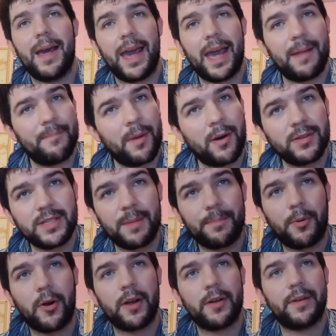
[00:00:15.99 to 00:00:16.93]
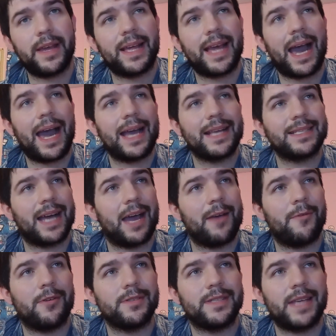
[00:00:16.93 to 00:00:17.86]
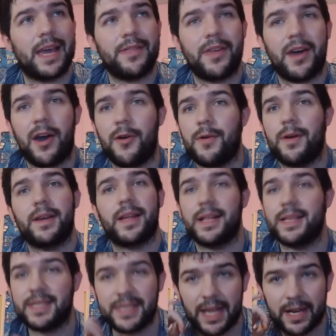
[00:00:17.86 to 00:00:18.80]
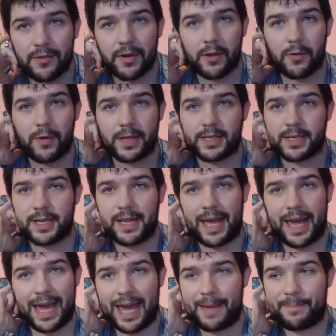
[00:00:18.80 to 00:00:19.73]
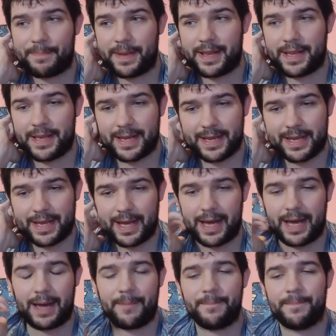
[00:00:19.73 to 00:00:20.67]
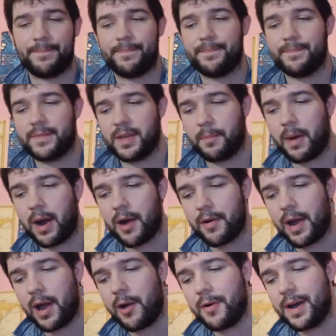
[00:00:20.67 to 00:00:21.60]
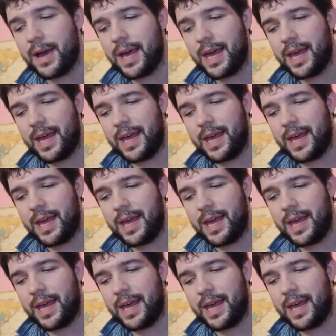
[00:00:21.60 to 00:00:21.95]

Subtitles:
And most importantly, guys, I will say, though, considering what's going to happen tomorrow,